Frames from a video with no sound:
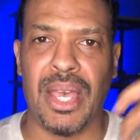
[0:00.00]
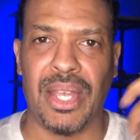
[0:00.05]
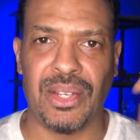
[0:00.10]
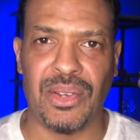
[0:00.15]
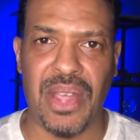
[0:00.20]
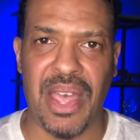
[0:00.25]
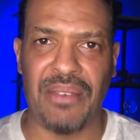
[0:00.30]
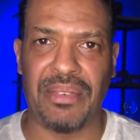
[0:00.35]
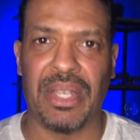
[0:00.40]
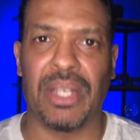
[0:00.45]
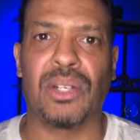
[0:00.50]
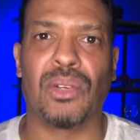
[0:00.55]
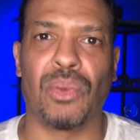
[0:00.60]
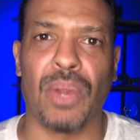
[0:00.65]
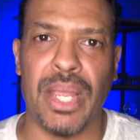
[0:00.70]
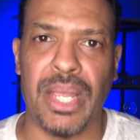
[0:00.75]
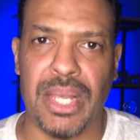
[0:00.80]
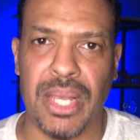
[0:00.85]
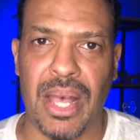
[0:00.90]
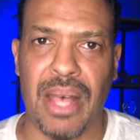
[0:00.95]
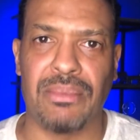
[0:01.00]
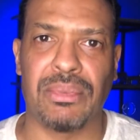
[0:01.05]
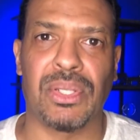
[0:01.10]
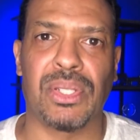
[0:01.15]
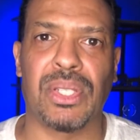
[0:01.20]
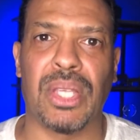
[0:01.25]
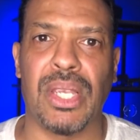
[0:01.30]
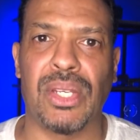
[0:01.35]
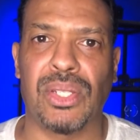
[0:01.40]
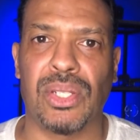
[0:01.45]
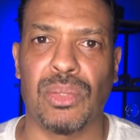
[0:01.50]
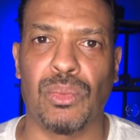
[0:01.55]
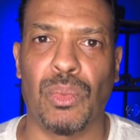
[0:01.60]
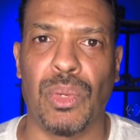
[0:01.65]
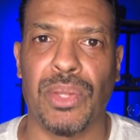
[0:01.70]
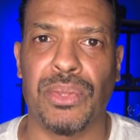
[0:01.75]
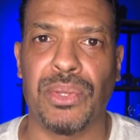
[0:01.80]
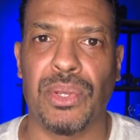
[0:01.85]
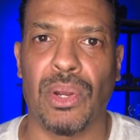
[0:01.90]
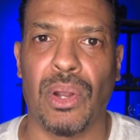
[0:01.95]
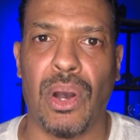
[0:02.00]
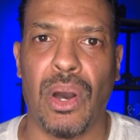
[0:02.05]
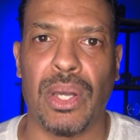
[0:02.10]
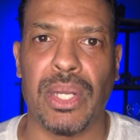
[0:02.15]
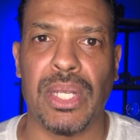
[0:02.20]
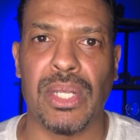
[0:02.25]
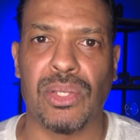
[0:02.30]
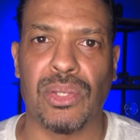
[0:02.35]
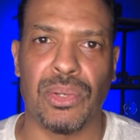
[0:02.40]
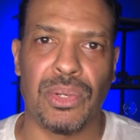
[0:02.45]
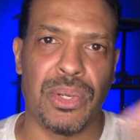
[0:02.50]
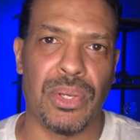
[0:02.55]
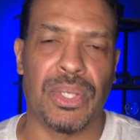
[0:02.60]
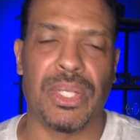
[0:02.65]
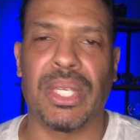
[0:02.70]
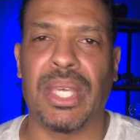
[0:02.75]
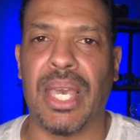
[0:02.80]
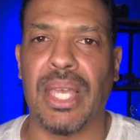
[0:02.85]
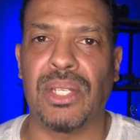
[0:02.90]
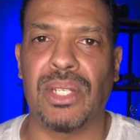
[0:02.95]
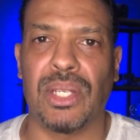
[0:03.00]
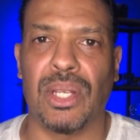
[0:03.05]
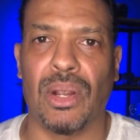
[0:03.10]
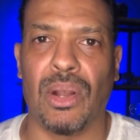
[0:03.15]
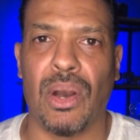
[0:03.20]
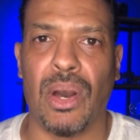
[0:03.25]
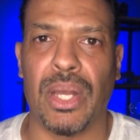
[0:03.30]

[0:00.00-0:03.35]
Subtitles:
and you're having a great conversation with your audience, or you're engaging your